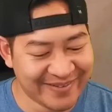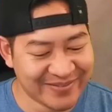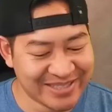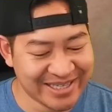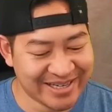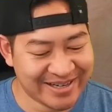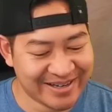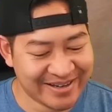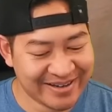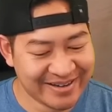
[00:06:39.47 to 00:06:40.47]
I'm seeing
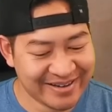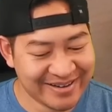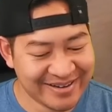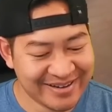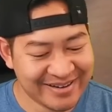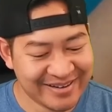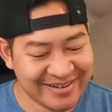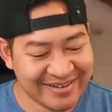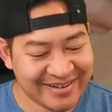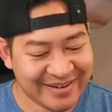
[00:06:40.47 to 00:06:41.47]

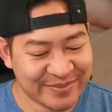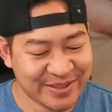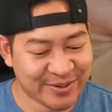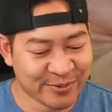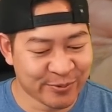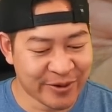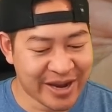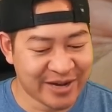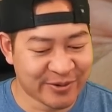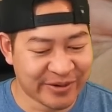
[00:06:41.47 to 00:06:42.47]
I'm seeing a
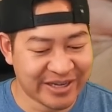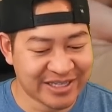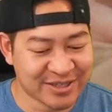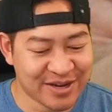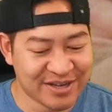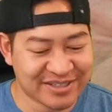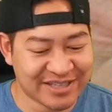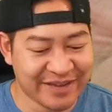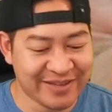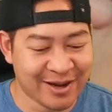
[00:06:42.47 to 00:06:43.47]
red green. Let's go ahead and
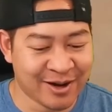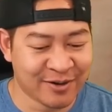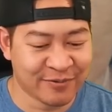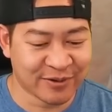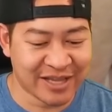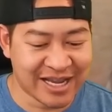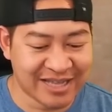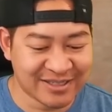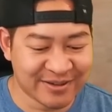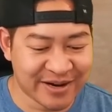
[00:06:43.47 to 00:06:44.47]
save the auto for
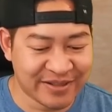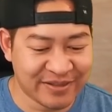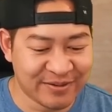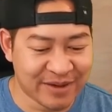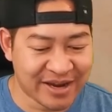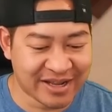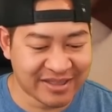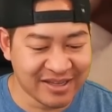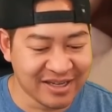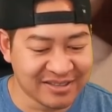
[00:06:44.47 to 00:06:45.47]
last. All right, the and I
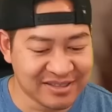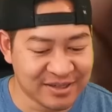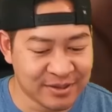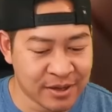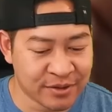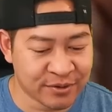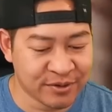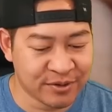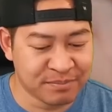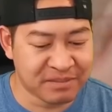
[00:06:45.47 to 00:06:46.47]
think I see another
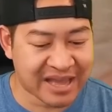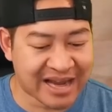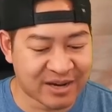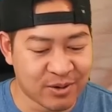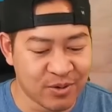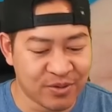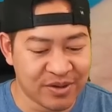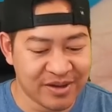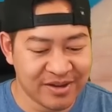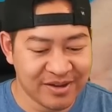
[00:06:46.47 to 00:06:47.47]
black gold.
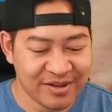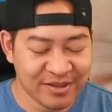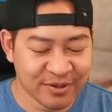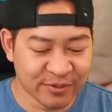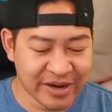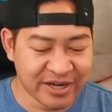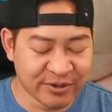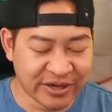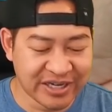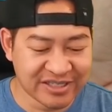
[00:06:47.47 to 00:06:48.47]
The red
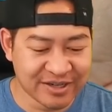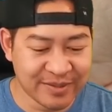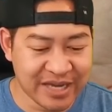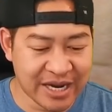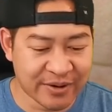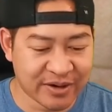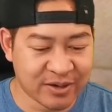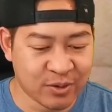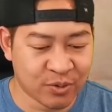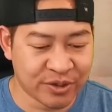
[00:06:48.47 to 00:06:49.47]
green is going to be
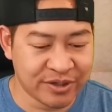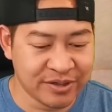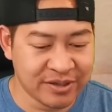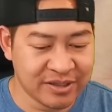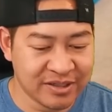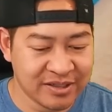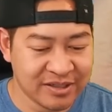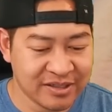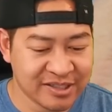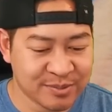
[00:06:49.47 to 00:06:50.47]
Eric Gordon.
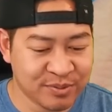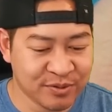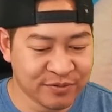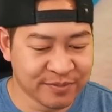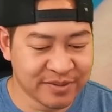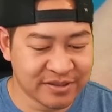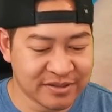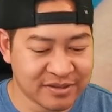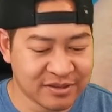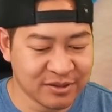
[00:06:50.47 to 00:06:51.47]
Let's pull from the
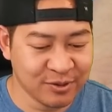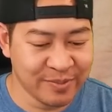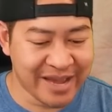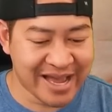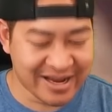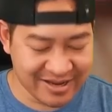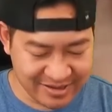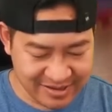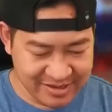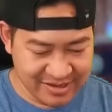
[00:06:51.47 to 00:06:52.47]
two back.
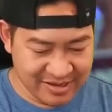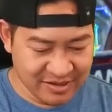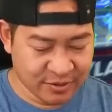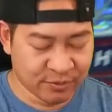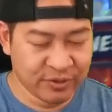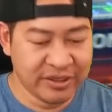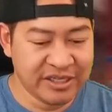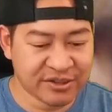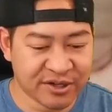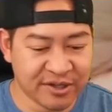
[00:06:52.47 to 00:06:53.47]
The
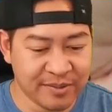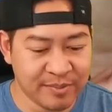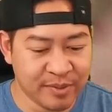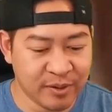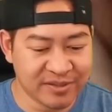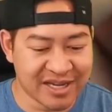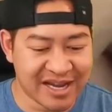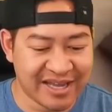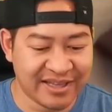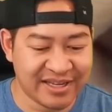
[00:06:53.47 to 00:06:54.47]
rookies are going to be Bones
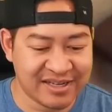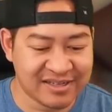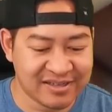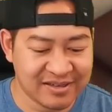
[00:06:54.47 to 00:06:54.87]
Hyland,